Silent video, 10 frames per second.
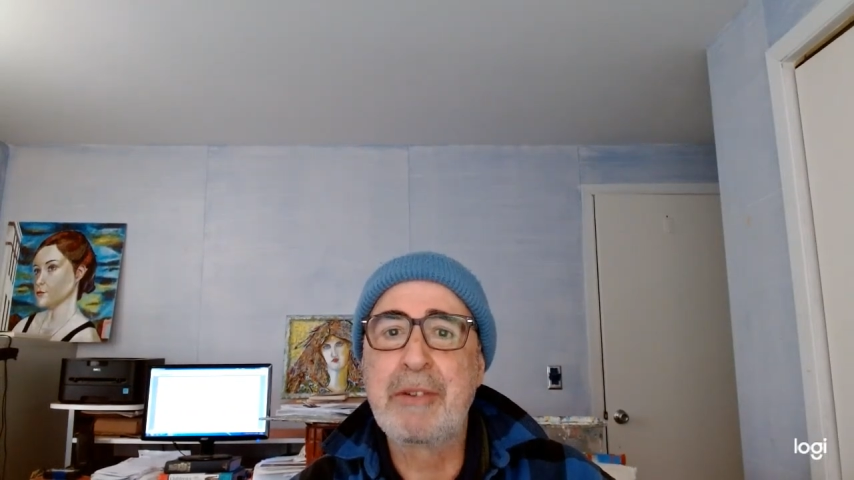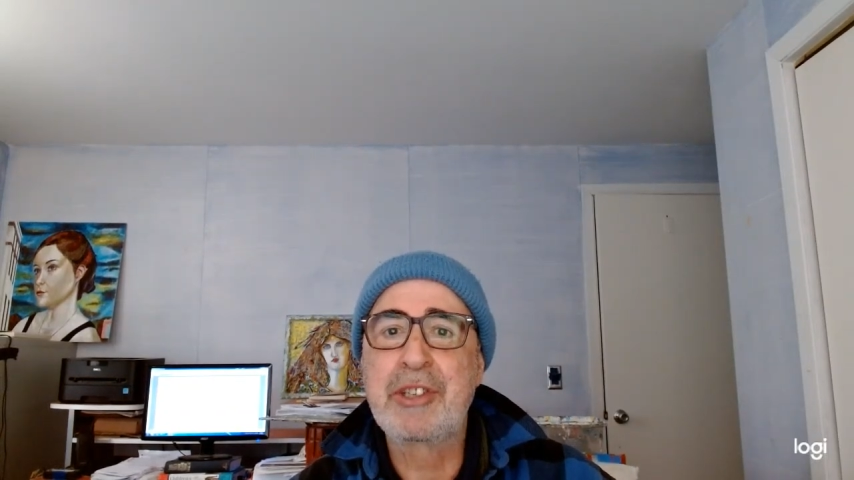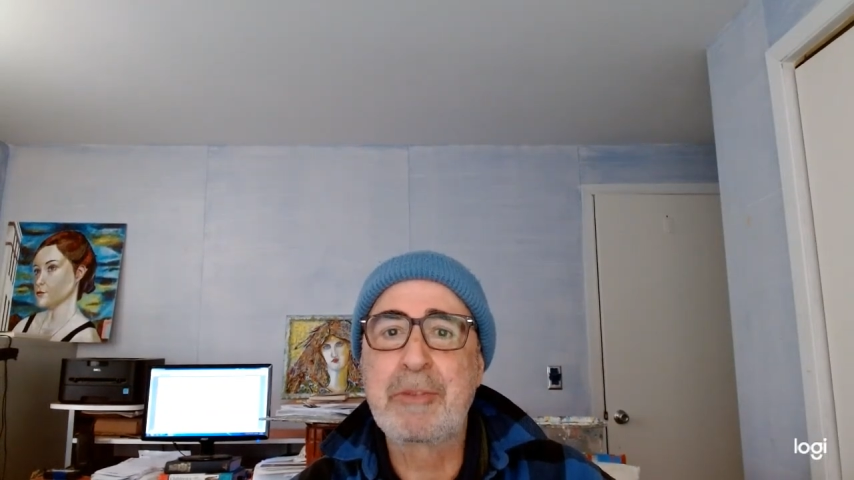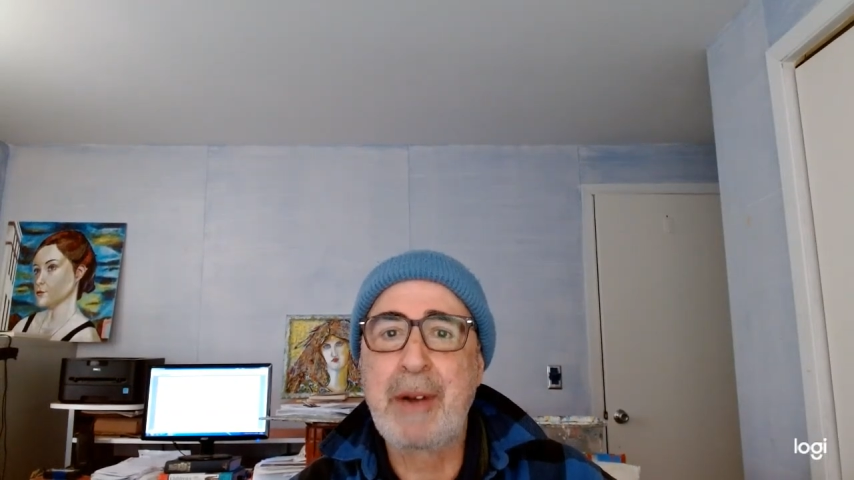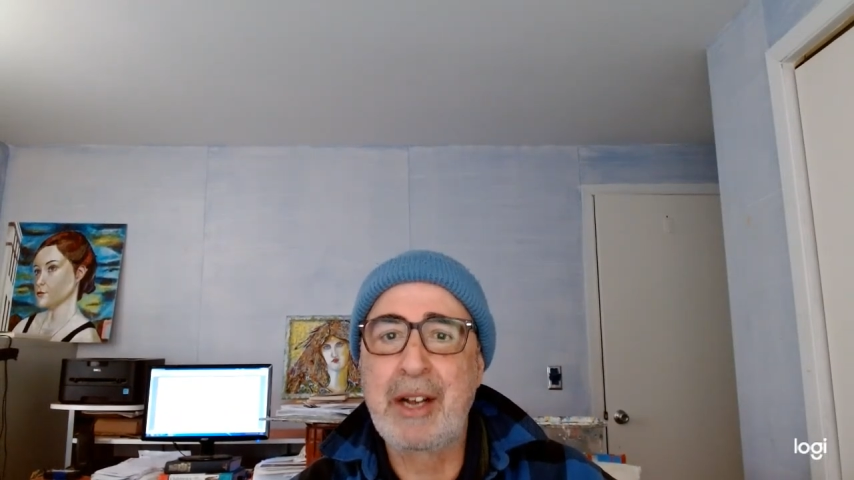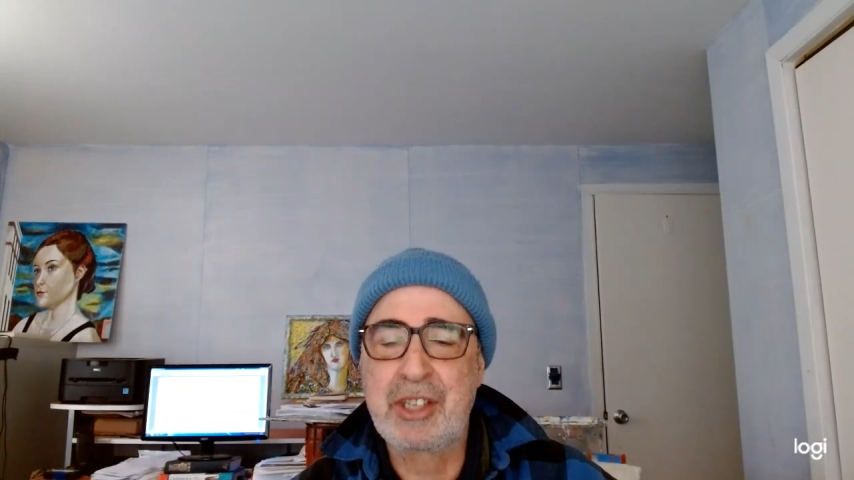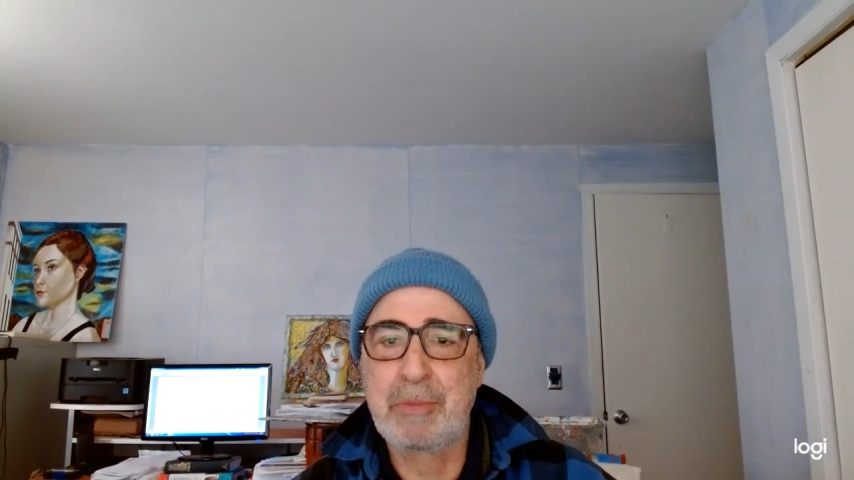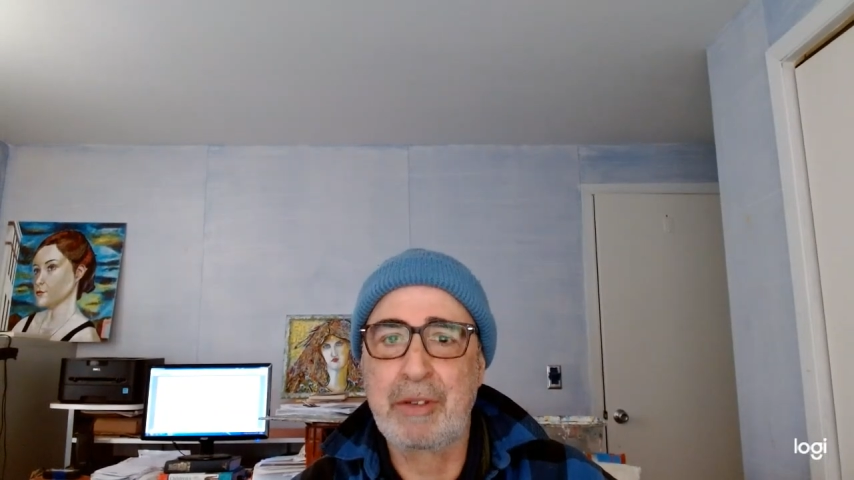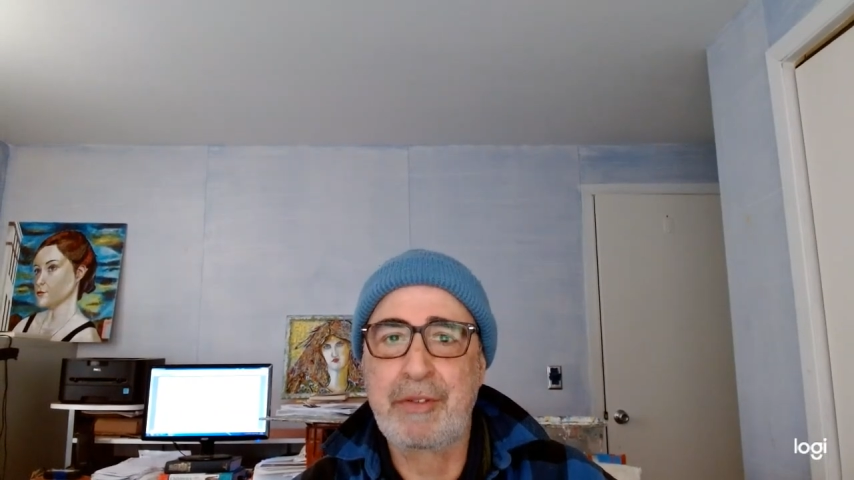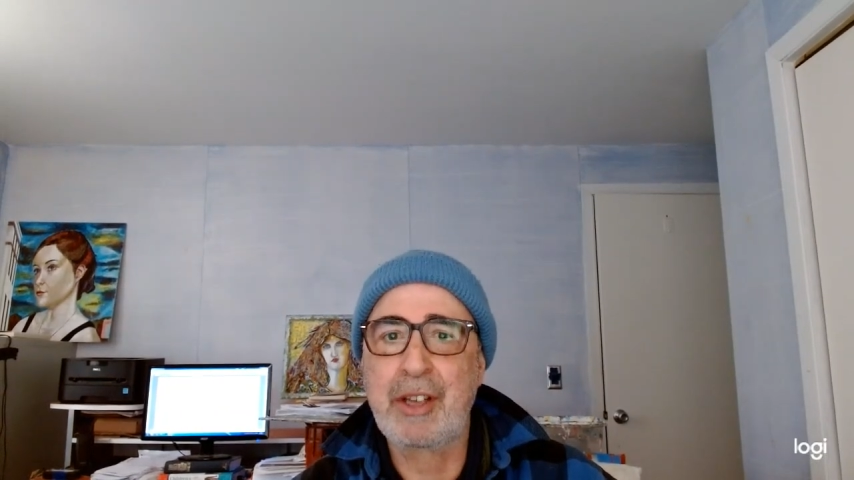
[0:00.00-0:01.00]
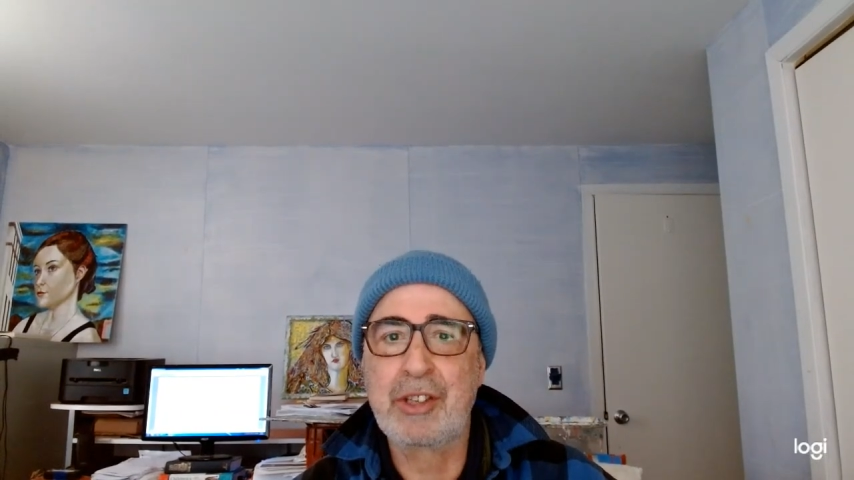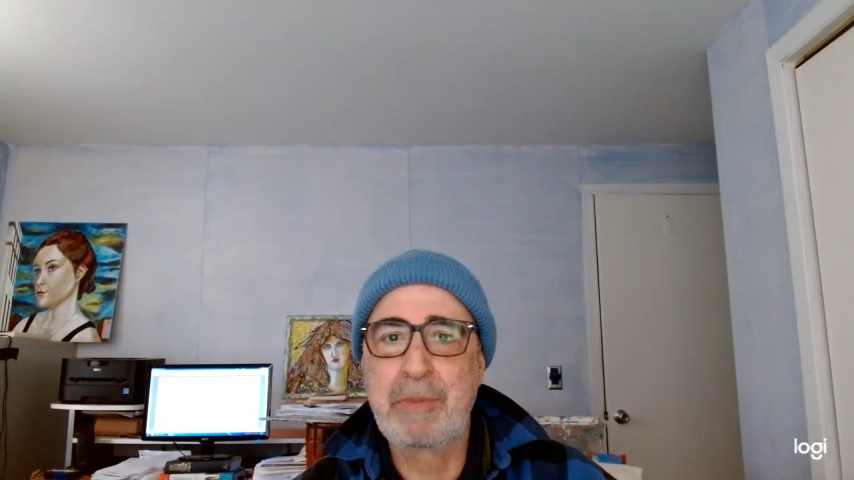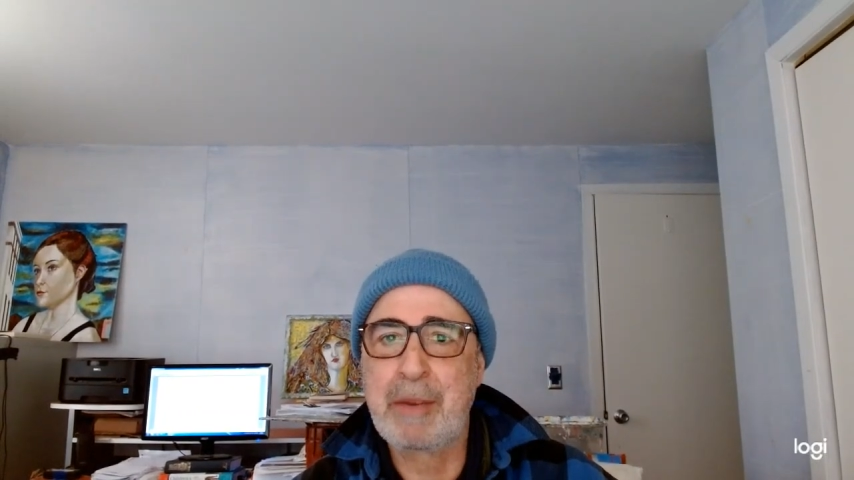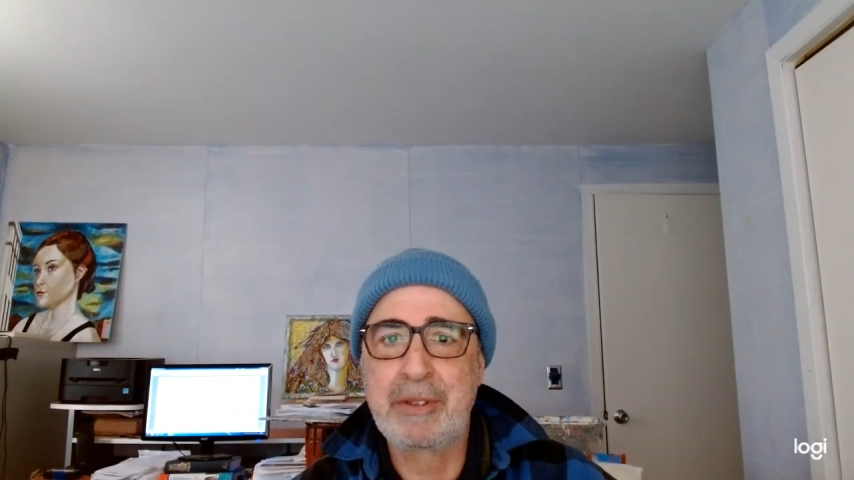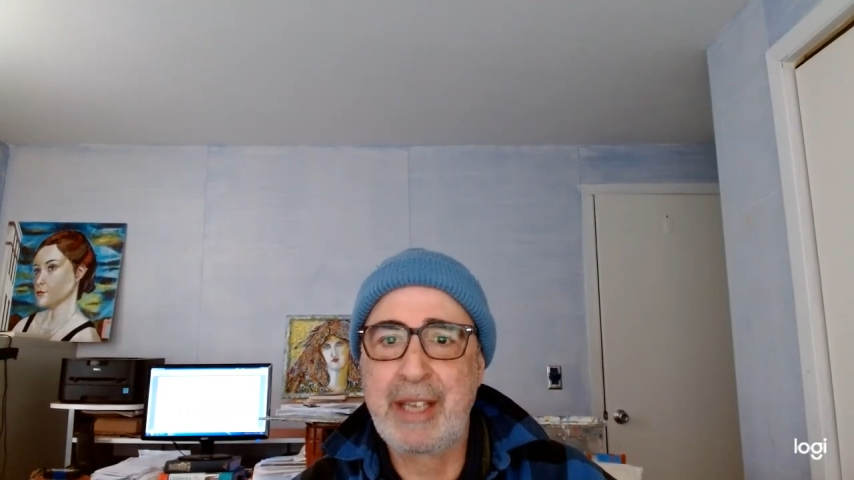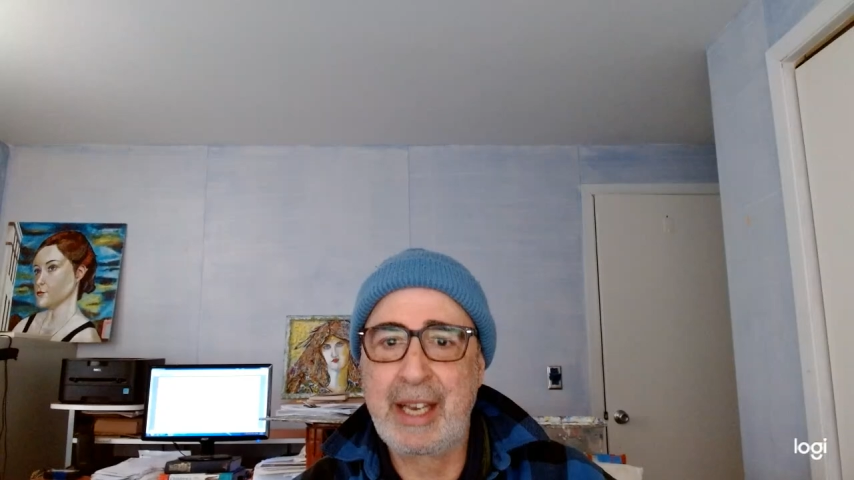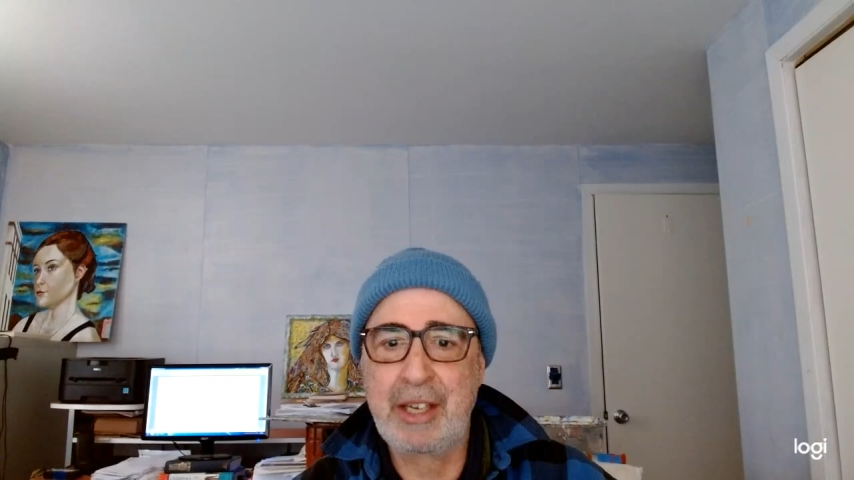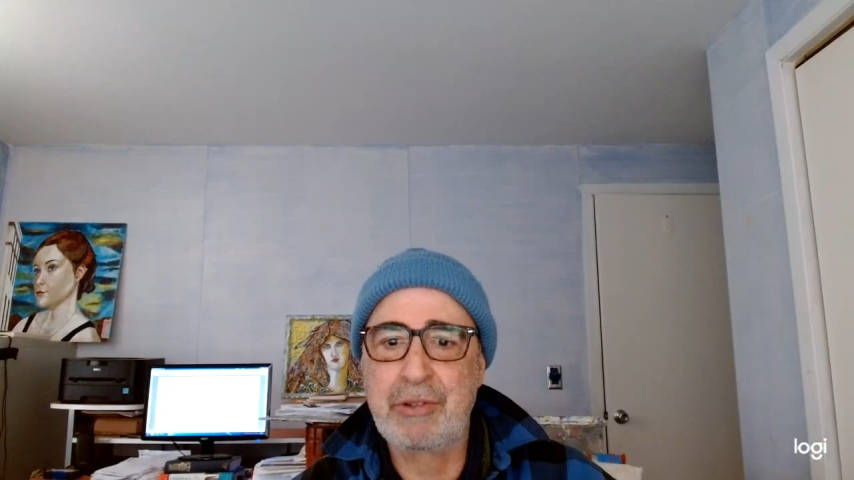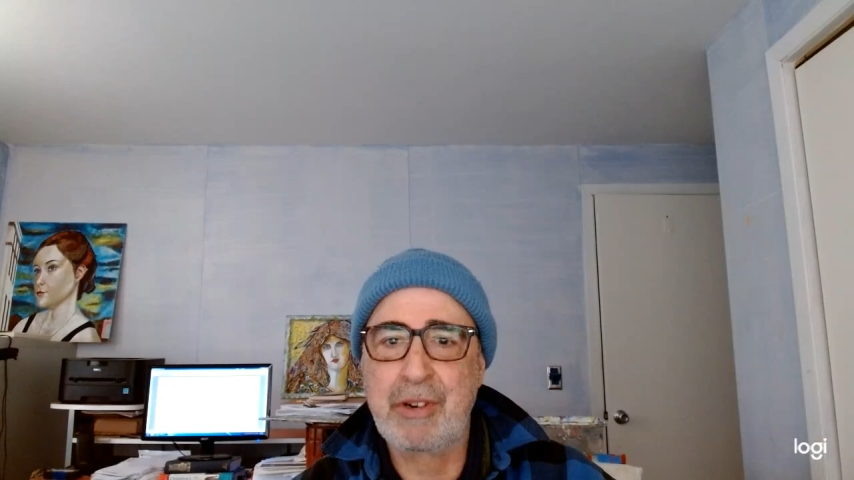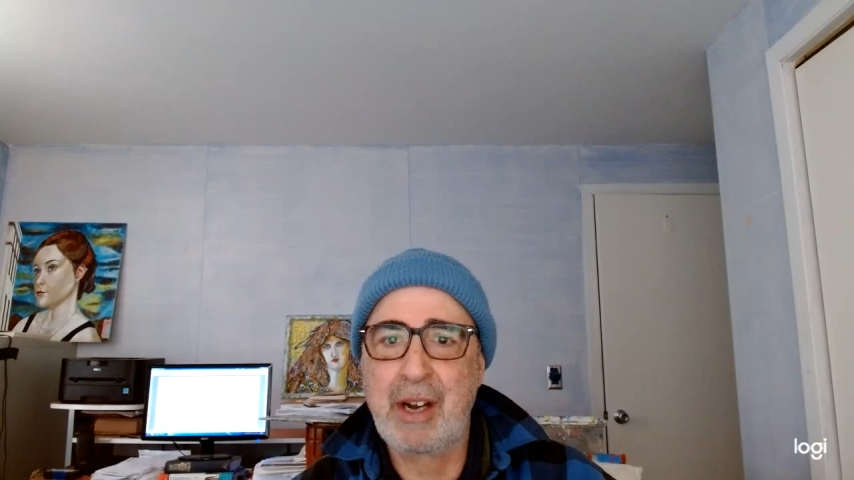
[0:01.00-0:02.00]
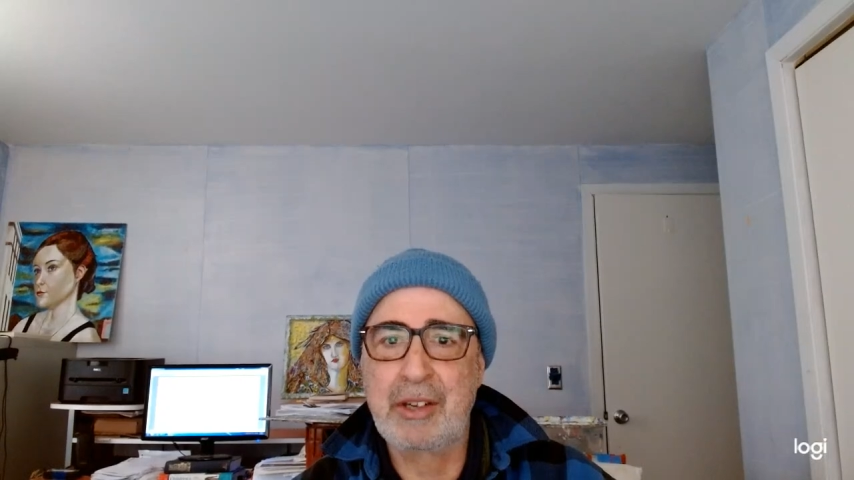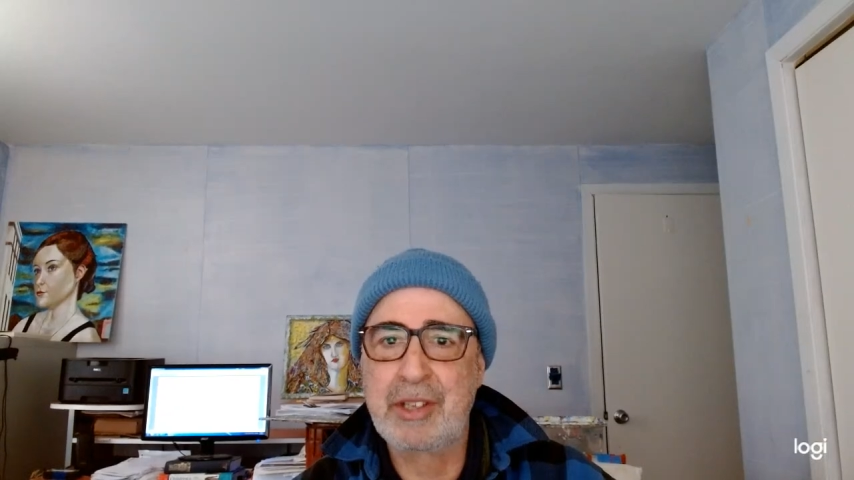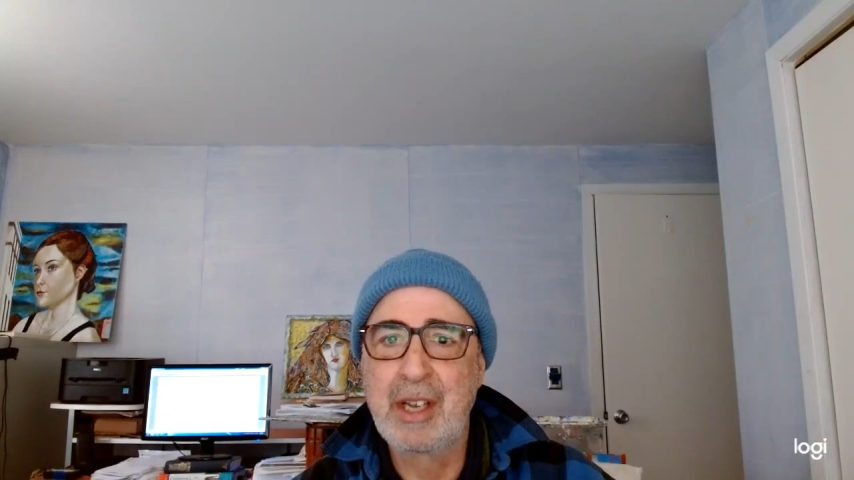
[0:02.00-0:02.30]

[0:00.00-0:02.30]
responsible for those people taking drugs,